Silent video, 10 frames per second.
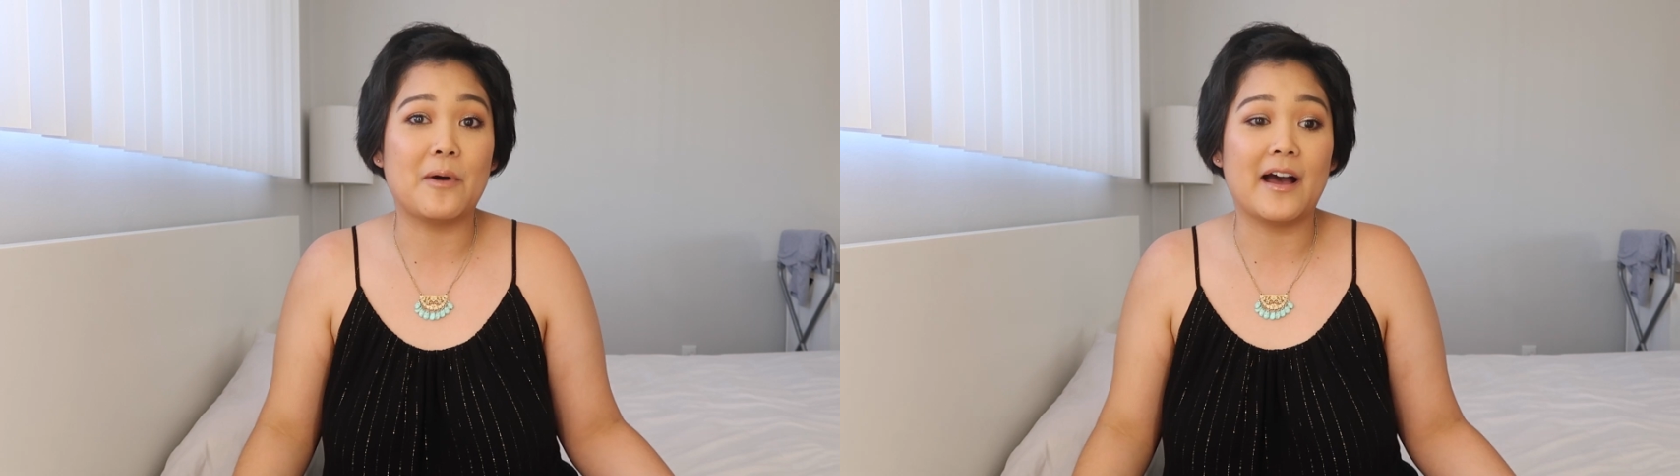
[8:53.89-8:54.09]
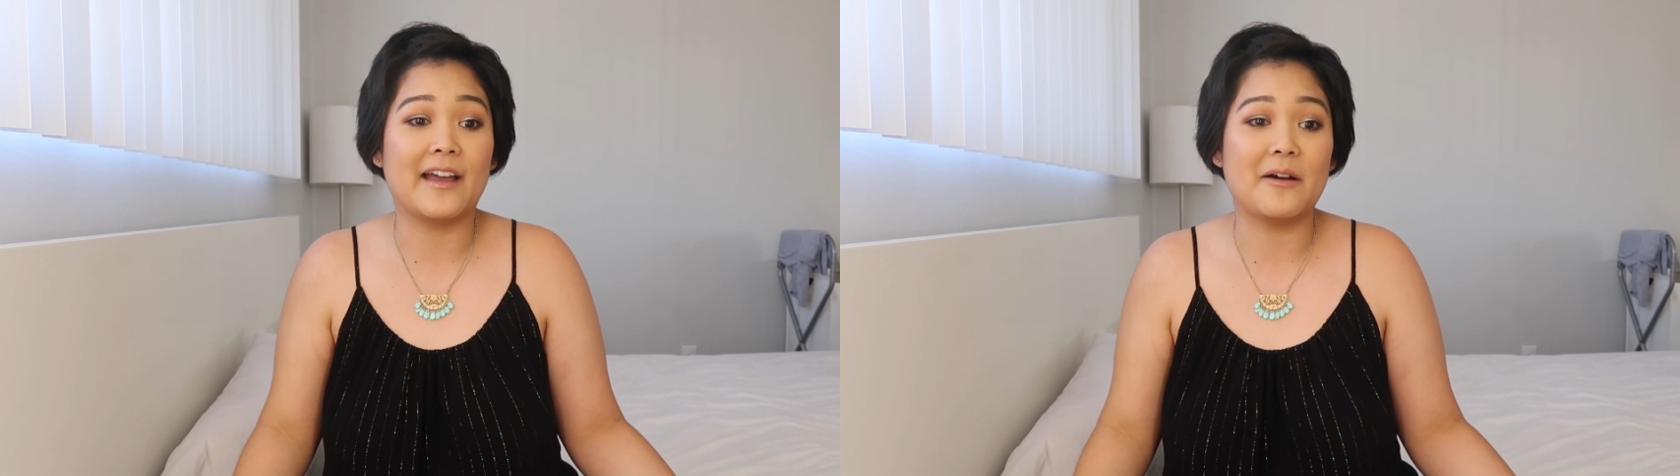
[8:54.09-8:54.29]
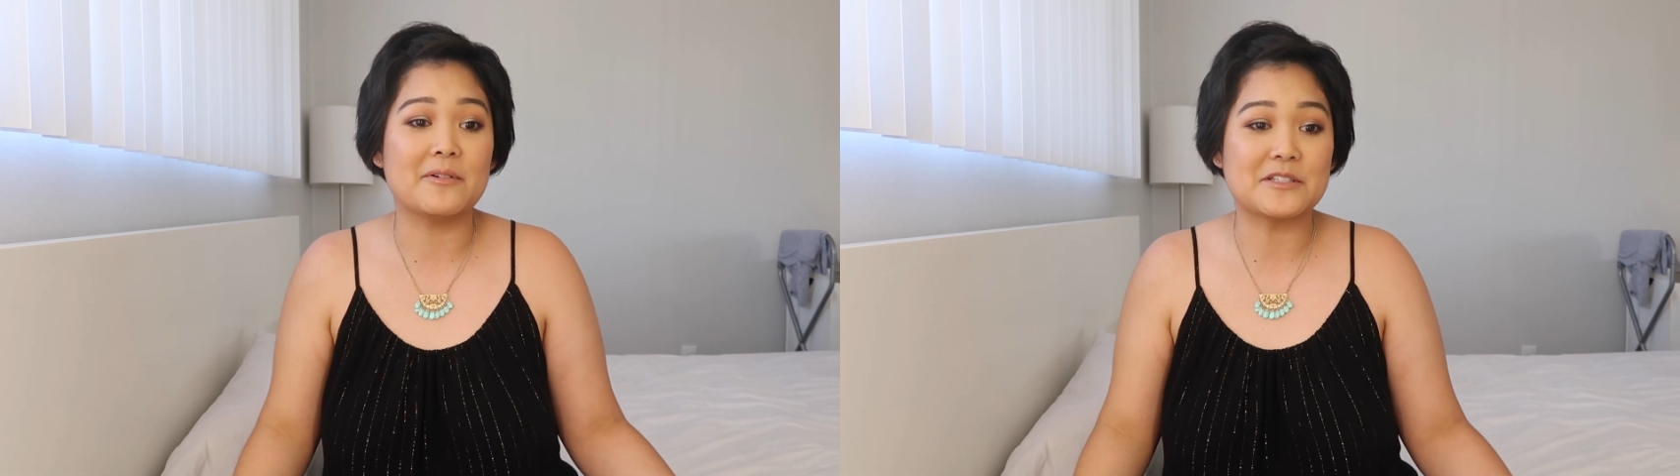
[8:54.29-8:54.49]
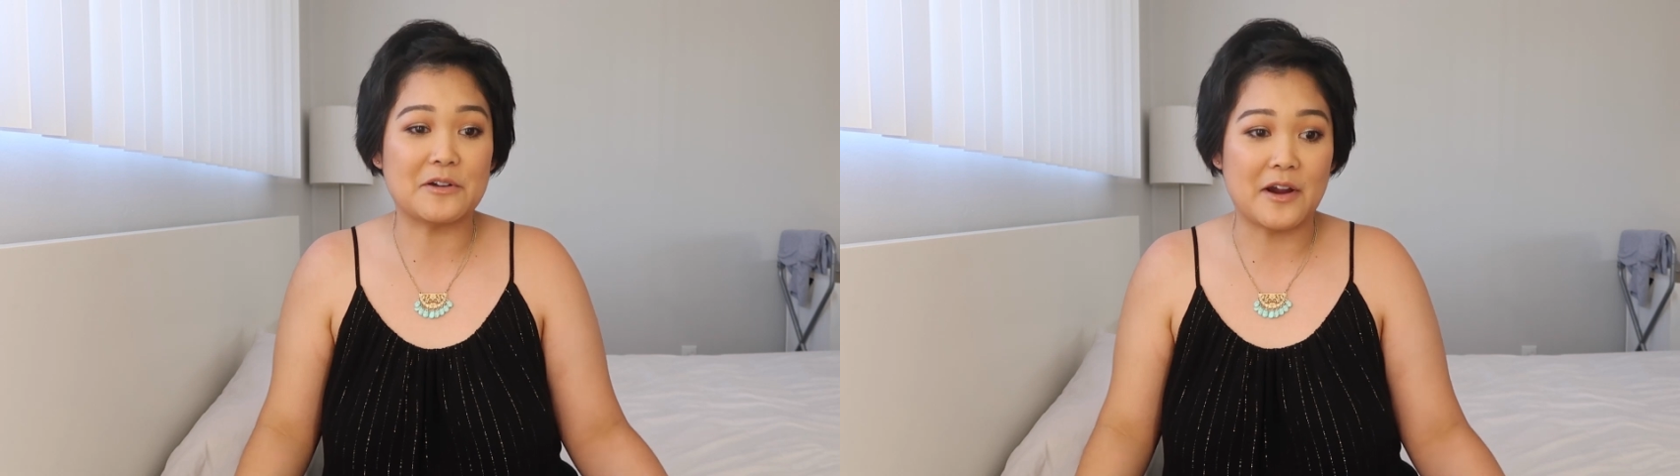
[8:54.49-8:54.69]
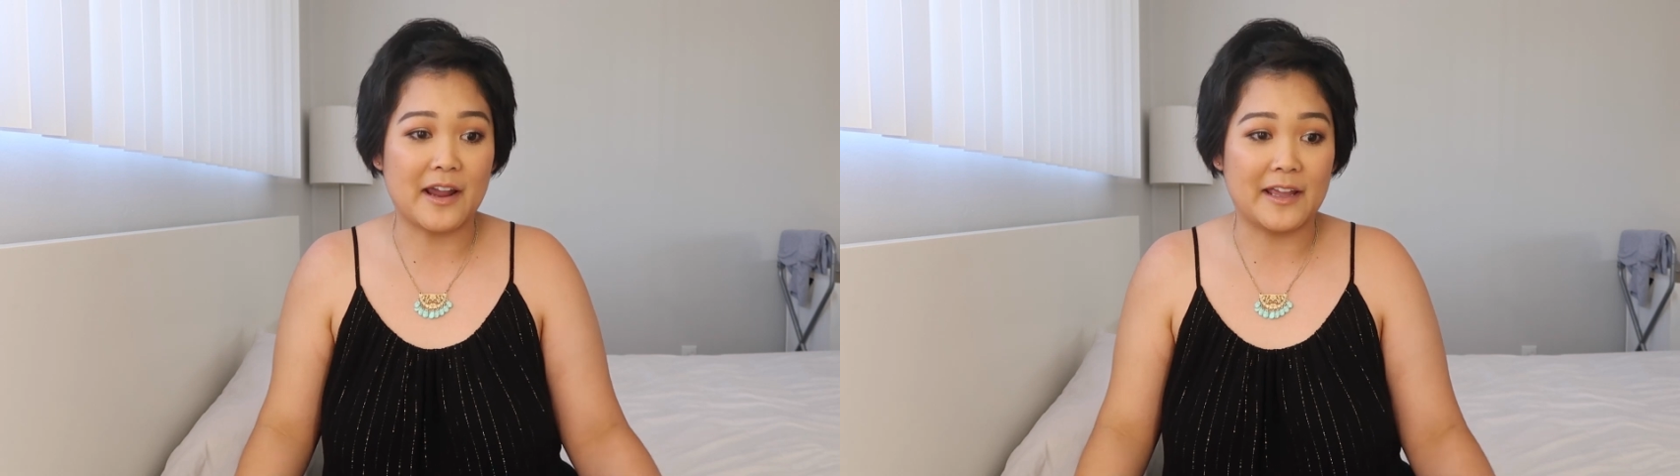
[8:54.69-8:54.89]
why I was
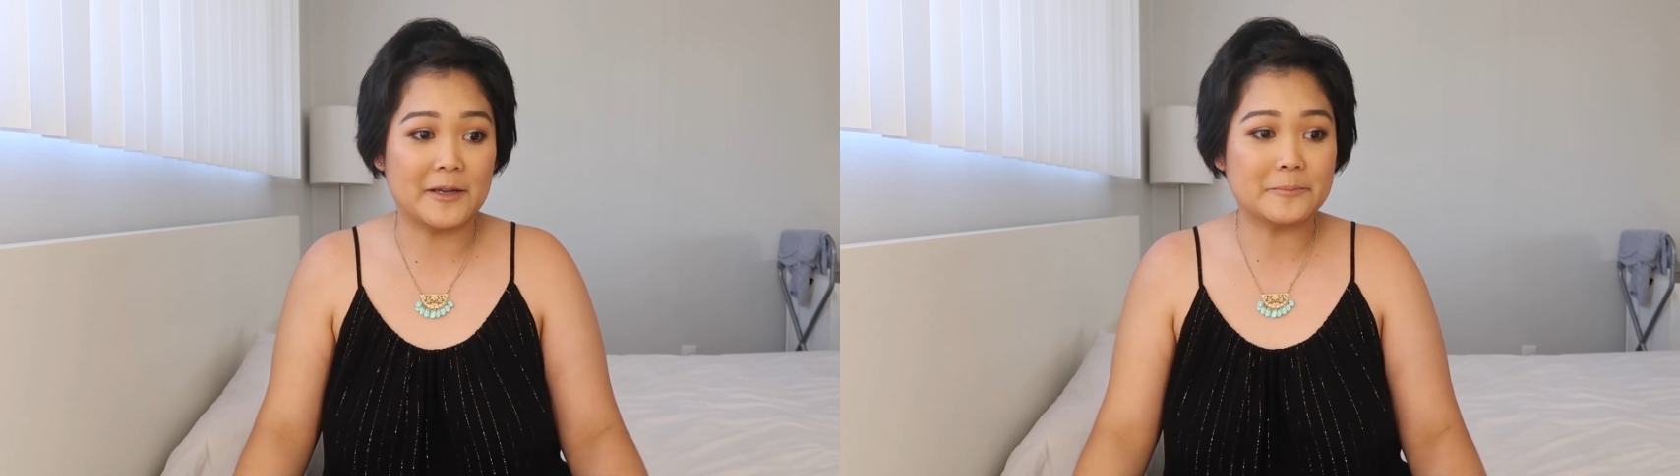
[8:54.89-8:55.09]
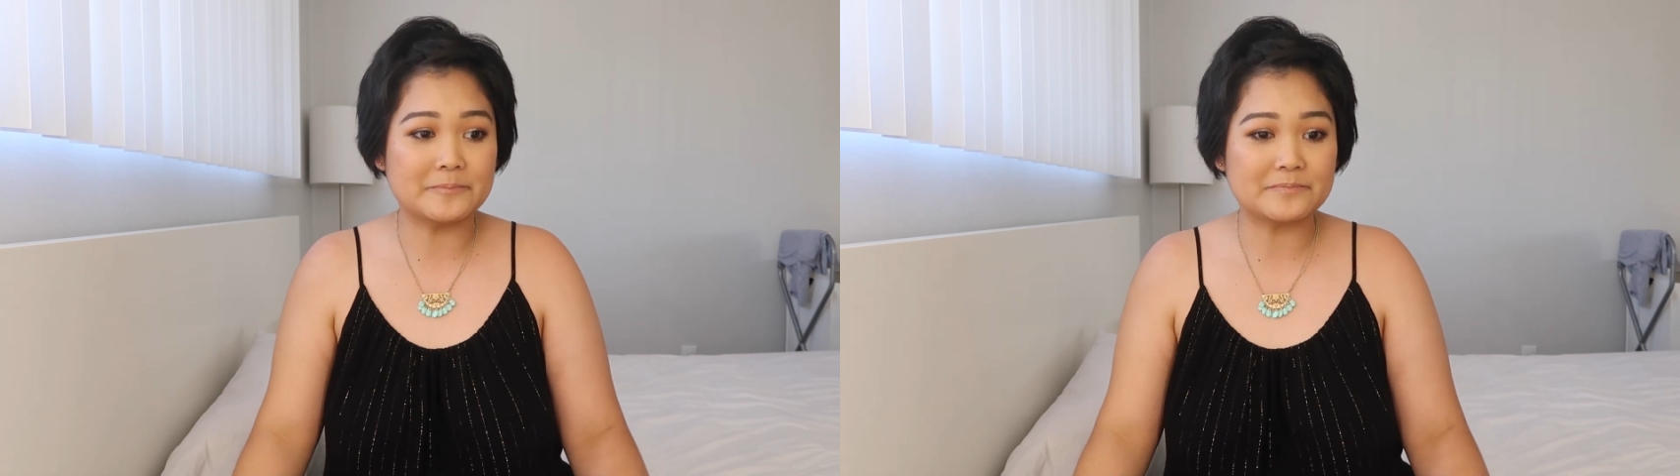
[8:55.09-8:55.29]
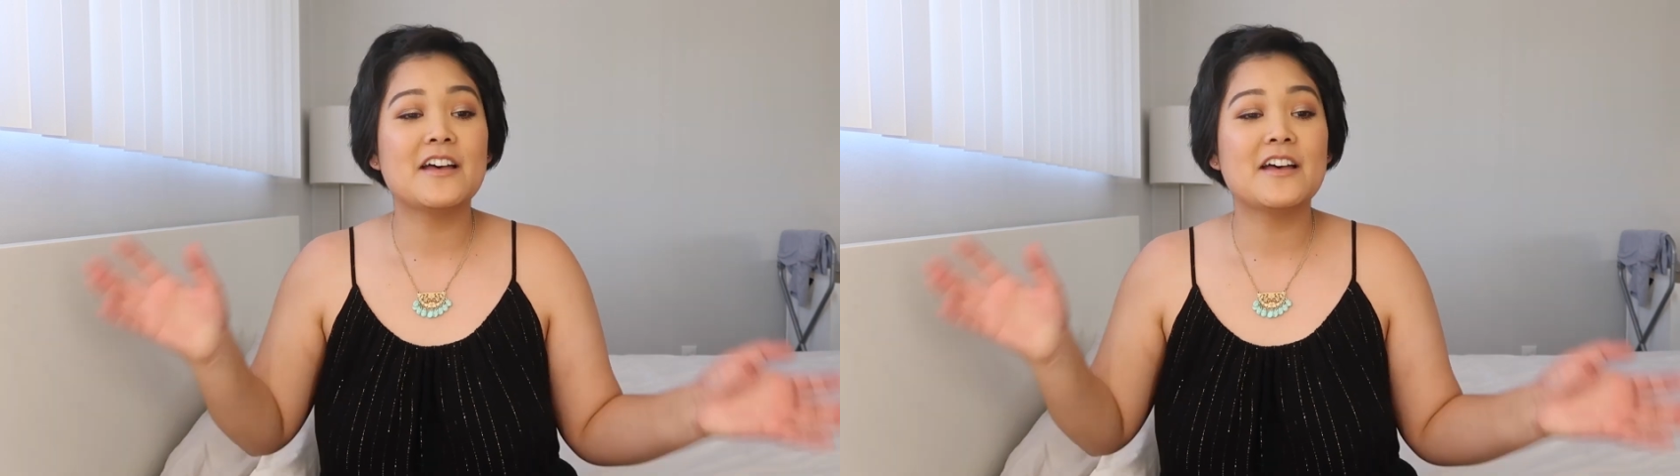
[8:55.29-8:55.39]
crying.